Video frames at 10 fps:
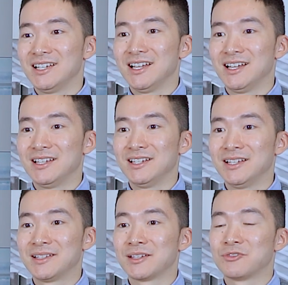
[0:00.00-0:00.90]
And
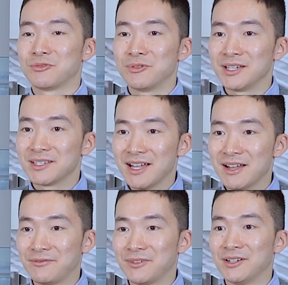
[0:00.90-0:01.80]
it's a joint
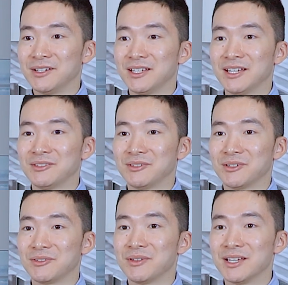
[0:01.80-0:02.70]
effort in
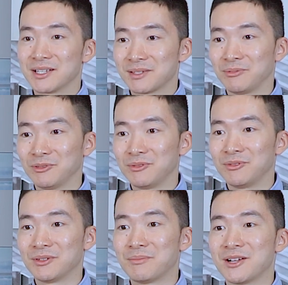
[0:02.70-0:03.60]
order to
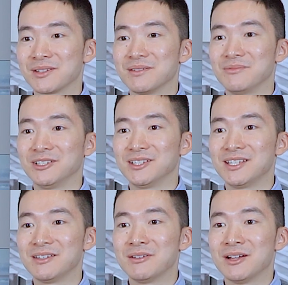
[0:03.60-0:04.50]
explore the
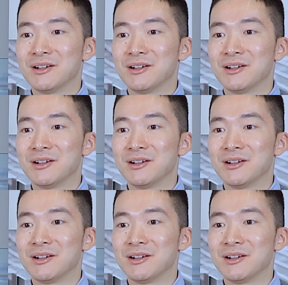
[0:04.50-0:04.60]
possibility